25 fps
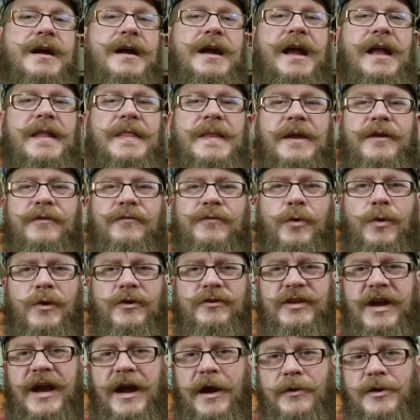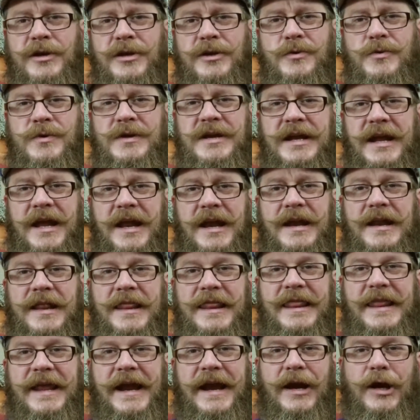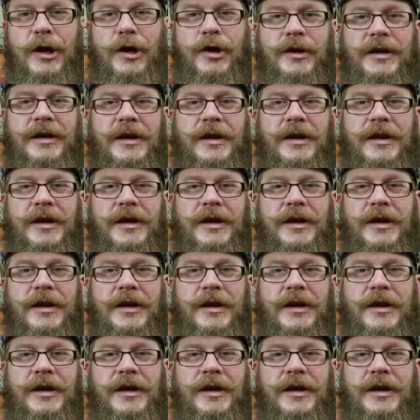And then, of course, how do you get there?